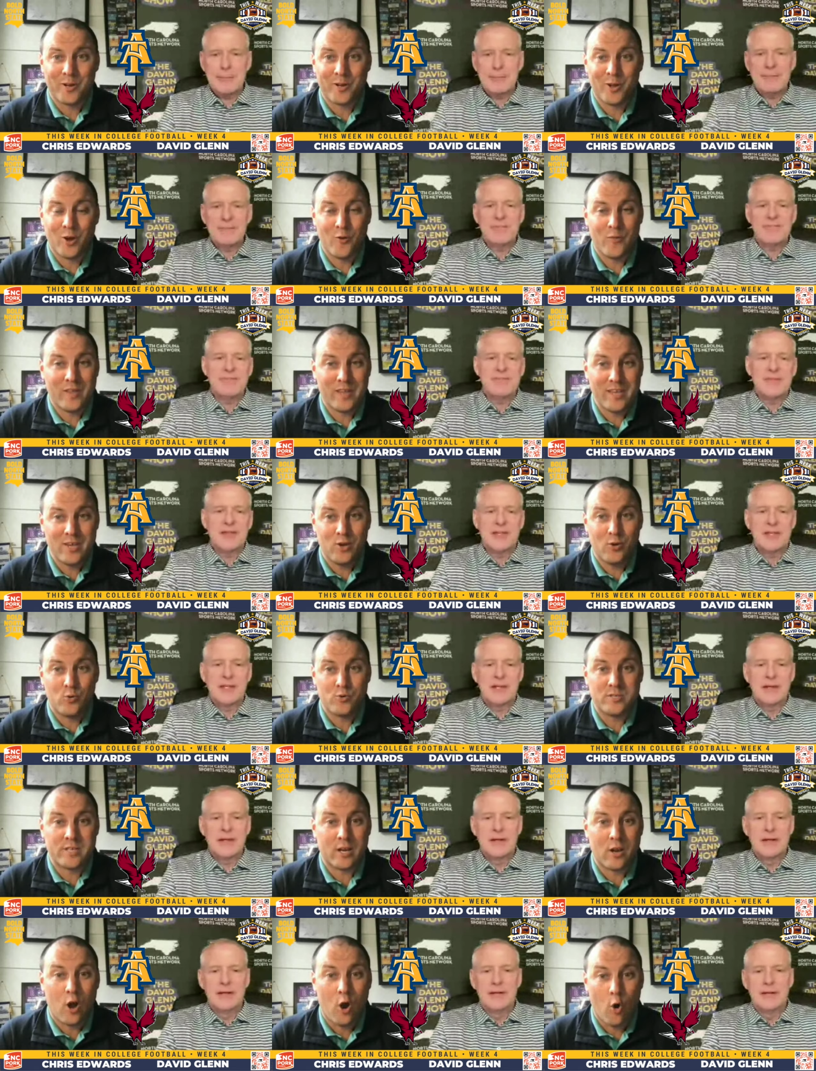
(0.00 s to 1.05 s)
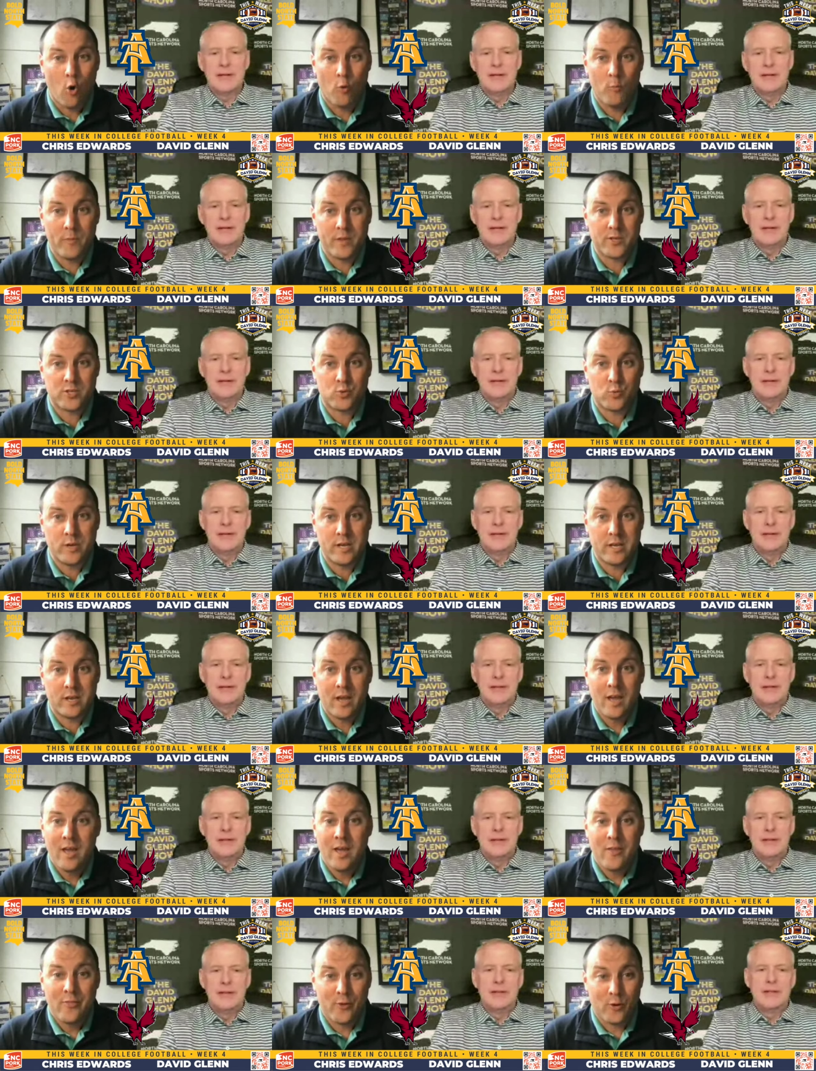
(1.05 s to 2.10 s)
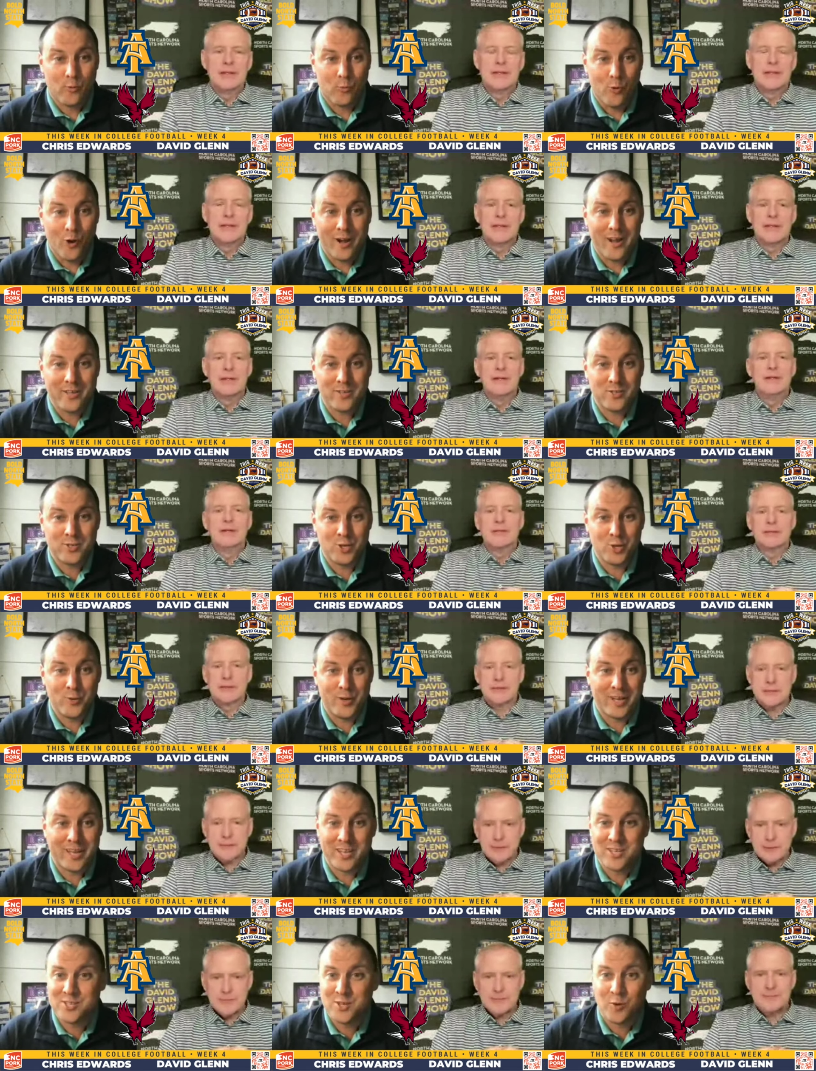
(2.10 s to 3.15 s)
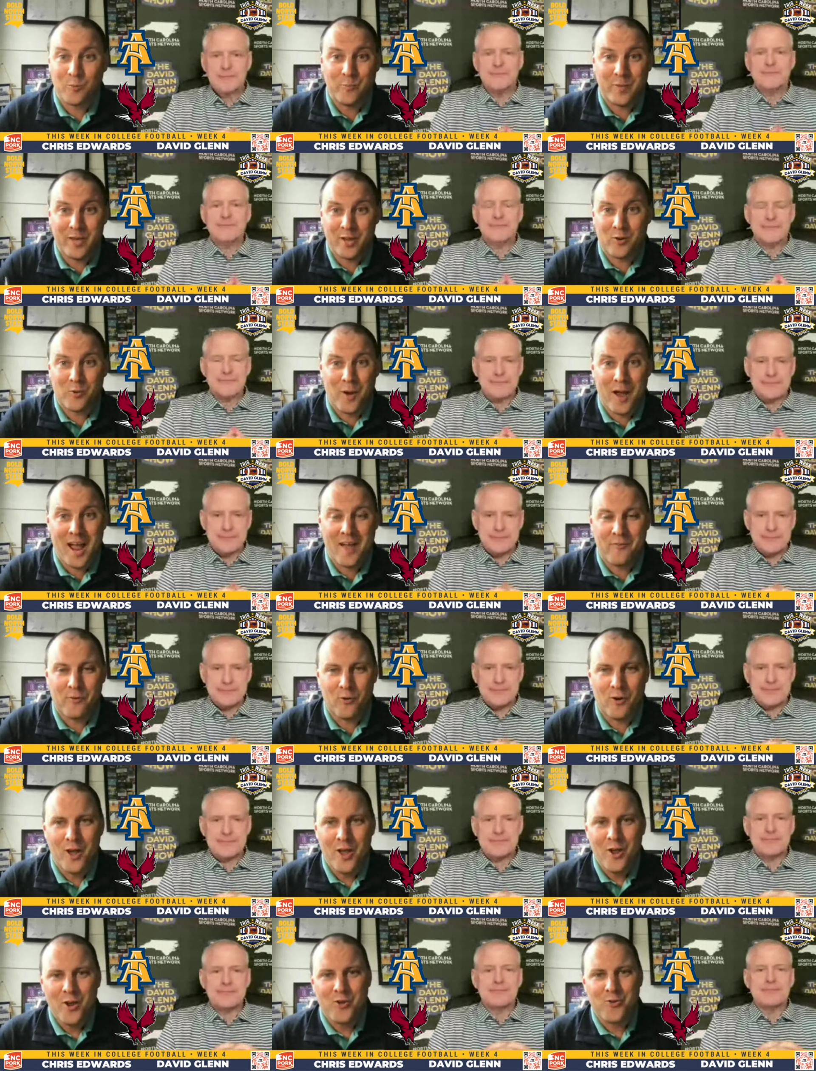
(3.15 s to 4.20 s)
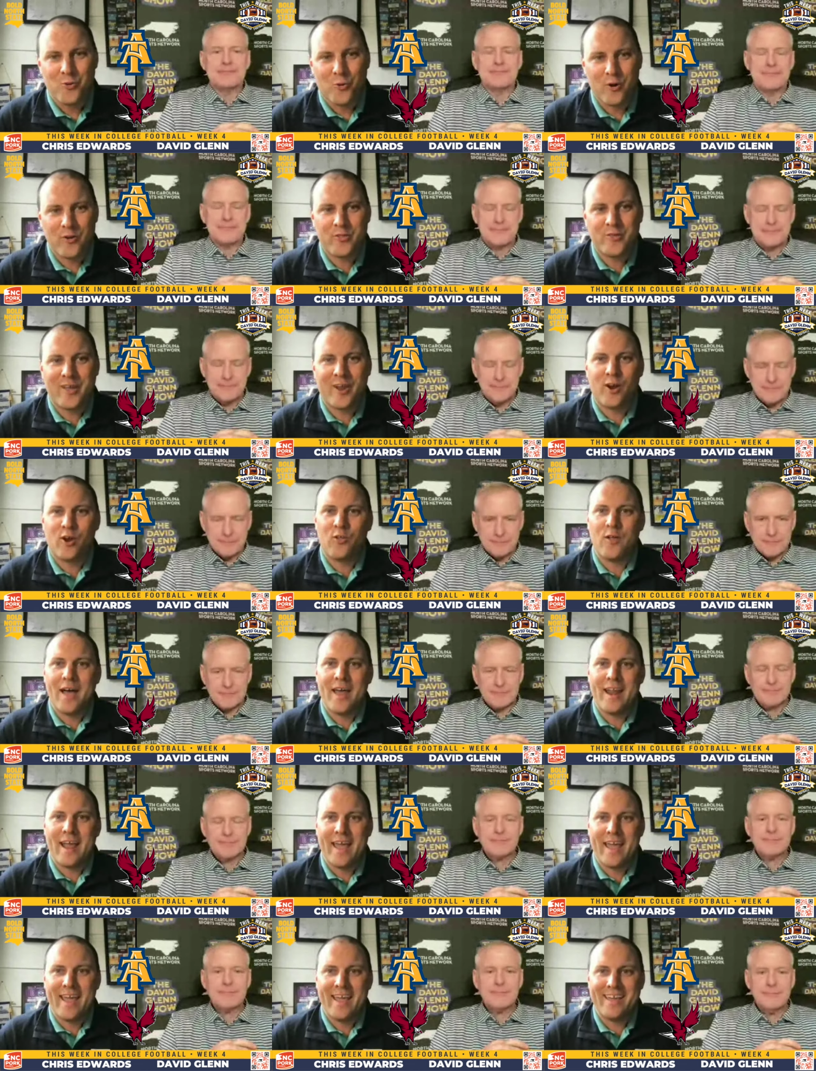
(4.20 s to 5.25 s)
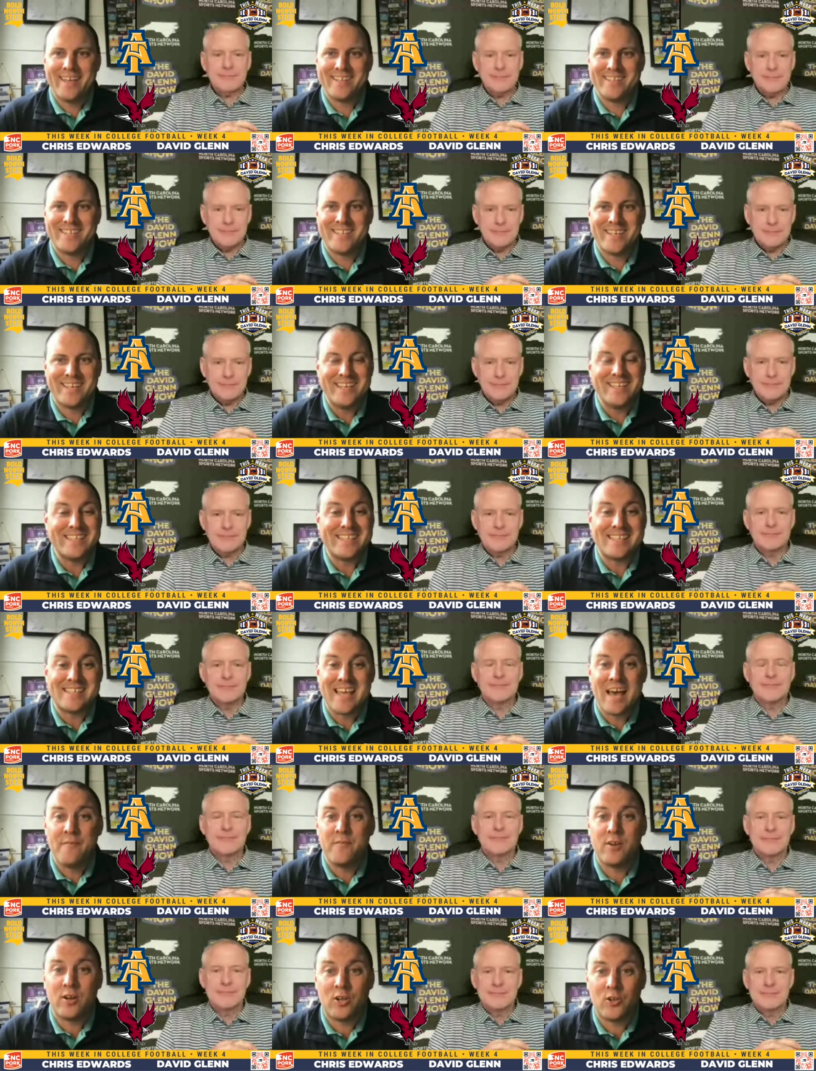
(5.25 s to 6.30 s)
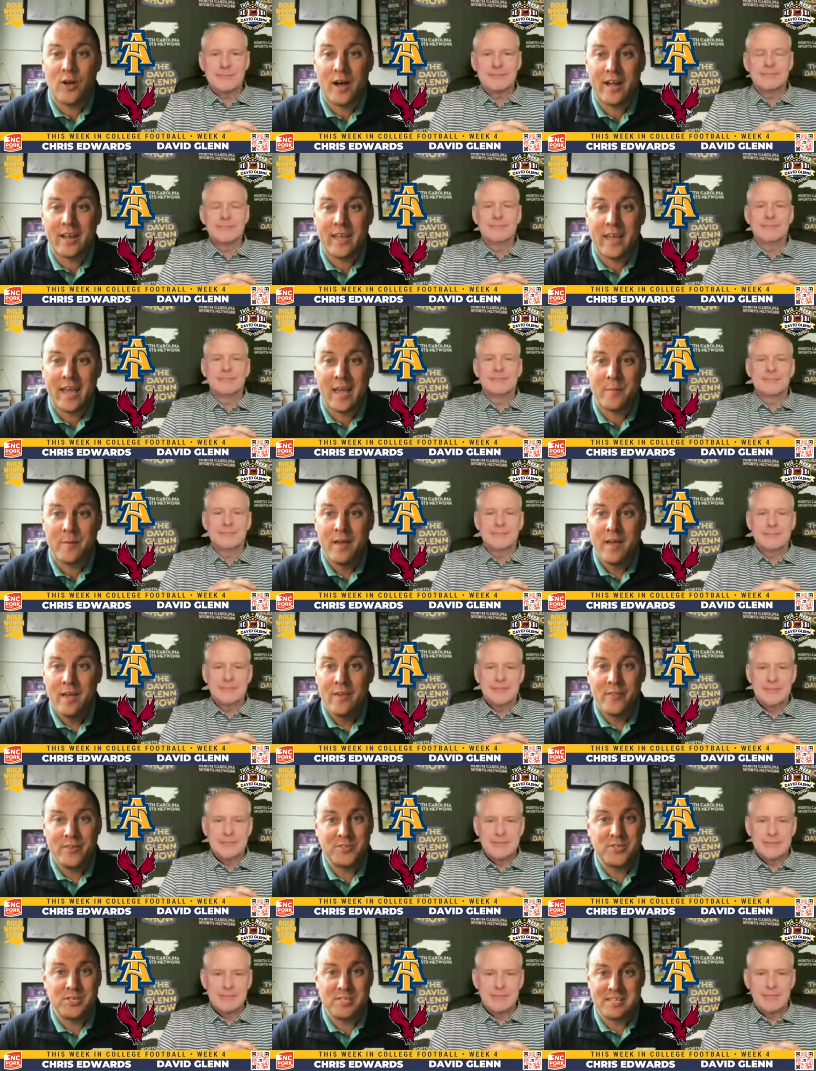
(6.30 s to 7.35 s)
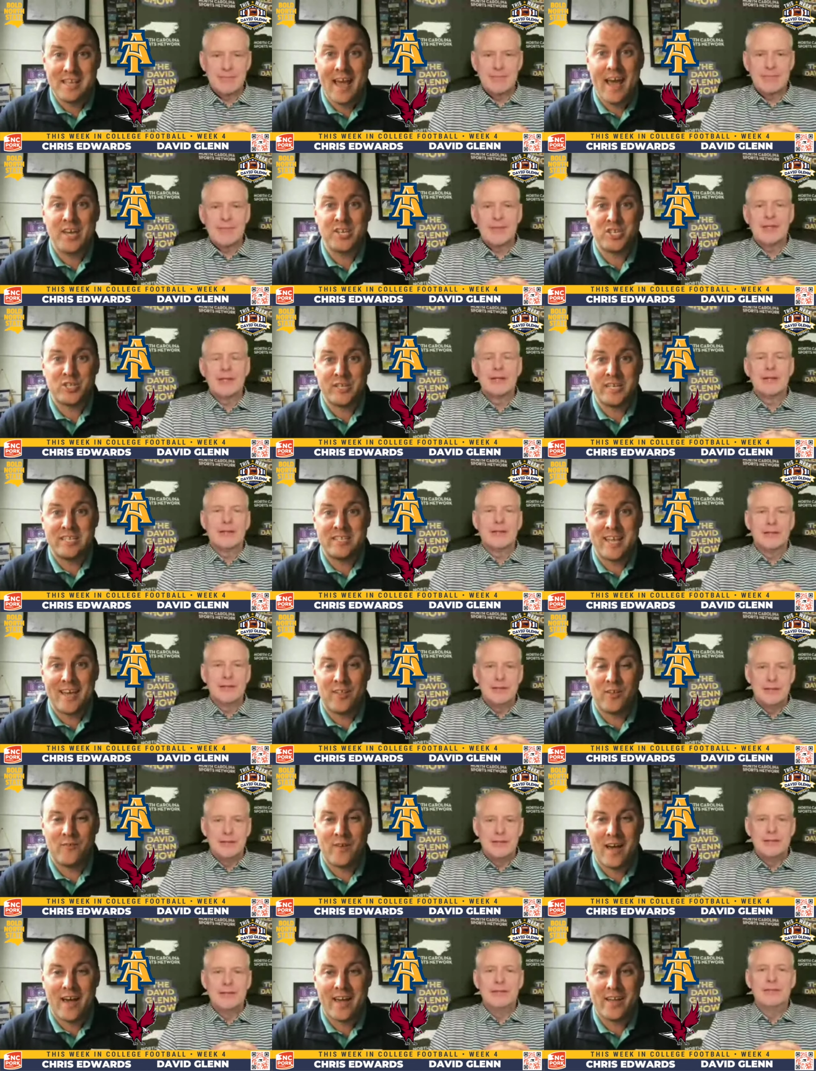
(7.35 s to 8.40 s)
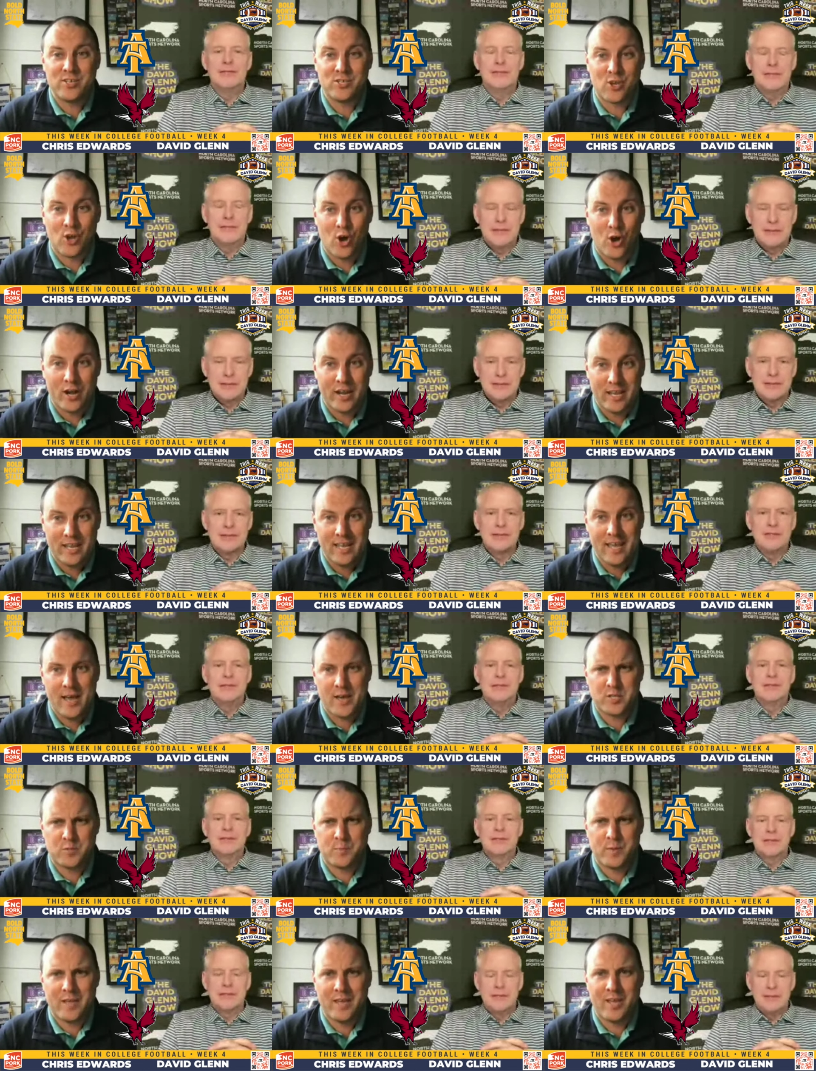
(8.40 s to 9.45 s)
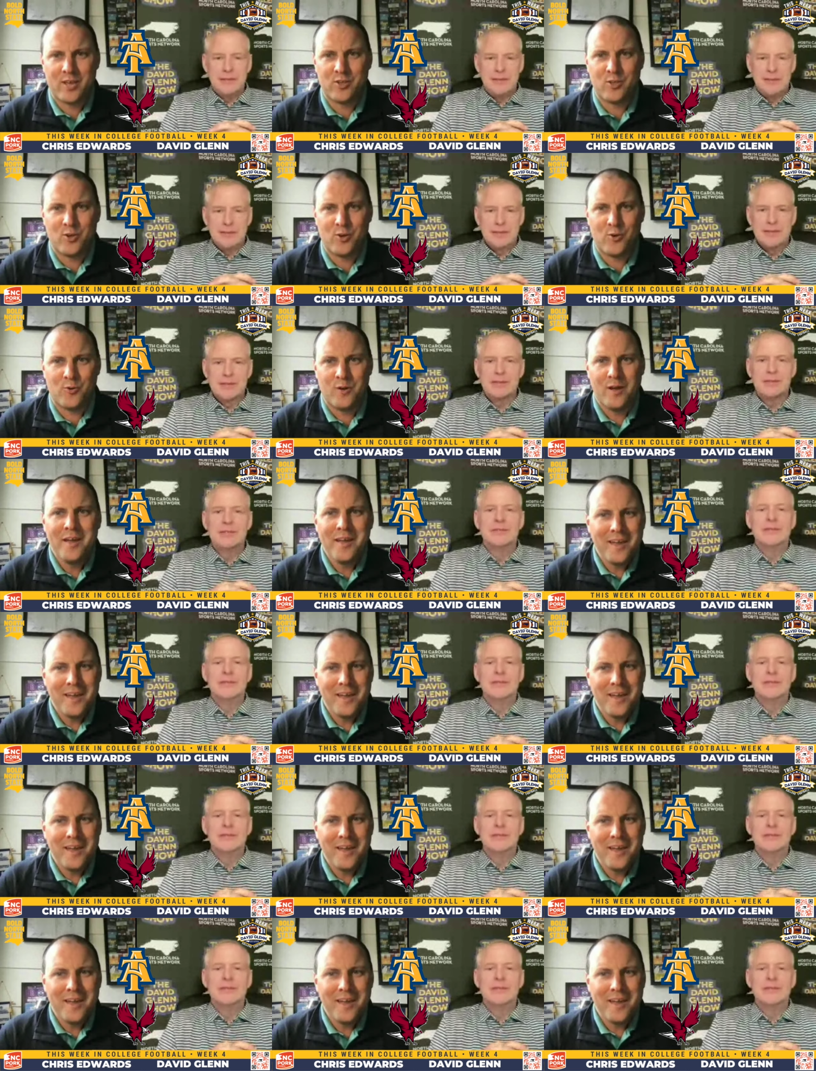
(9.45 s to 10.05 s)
Speaker 1: ago. The Eagles at home this week. They're one and two against their big rival, North Carolina A&T. Seven o'clock game. This is nationally televised on ESPNU.